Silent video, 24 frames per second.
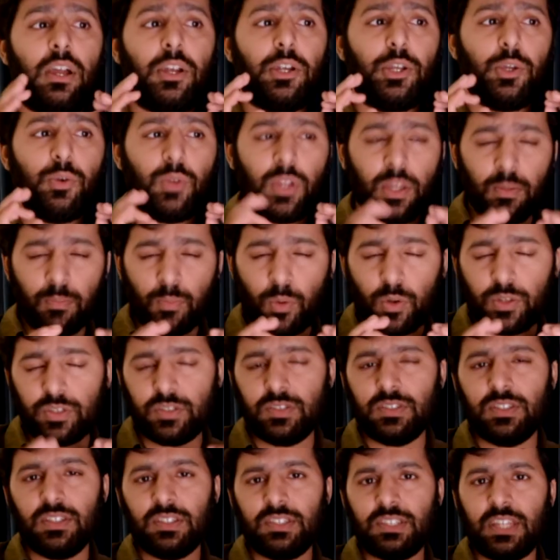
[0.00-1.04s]
During most
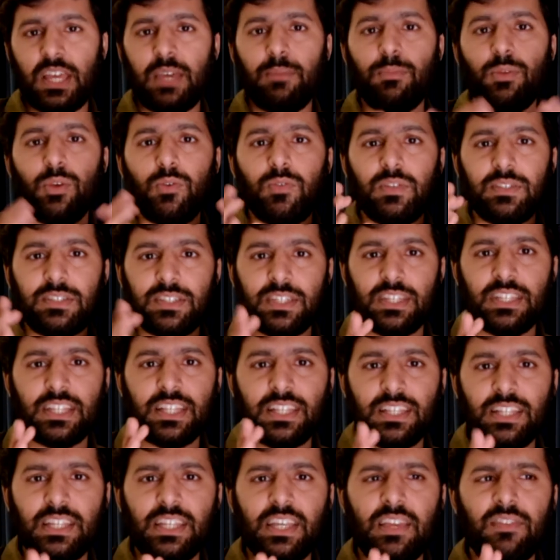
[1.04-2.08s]
of this time, you will see
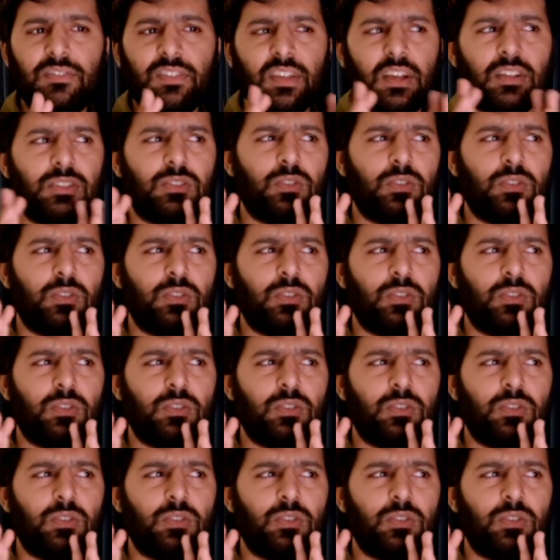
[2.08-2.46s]
that the leaves are